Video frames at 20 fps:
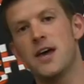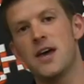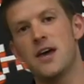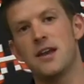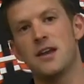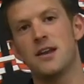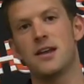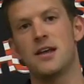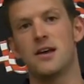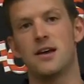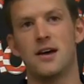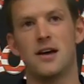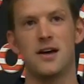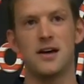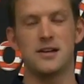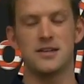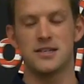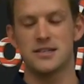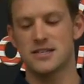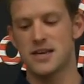then
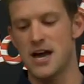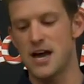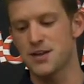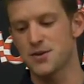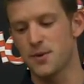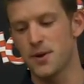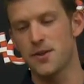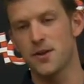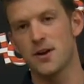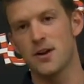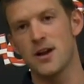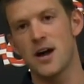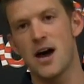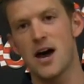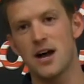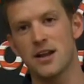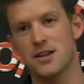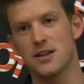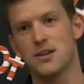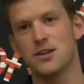uh, decides whether or
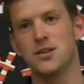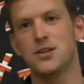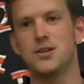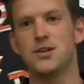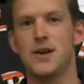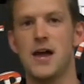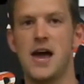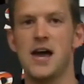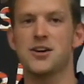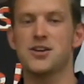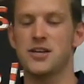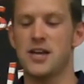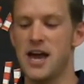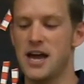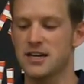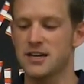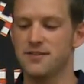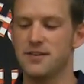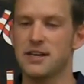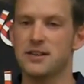not to actually
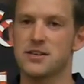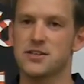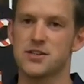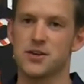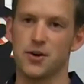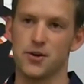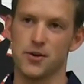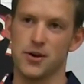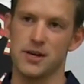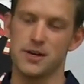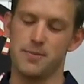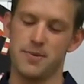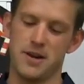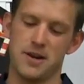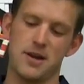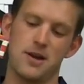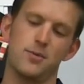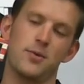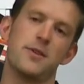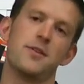activate the solenoid,
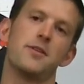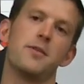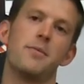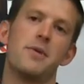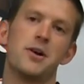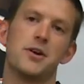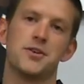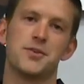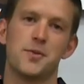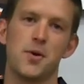depending on whether the barrel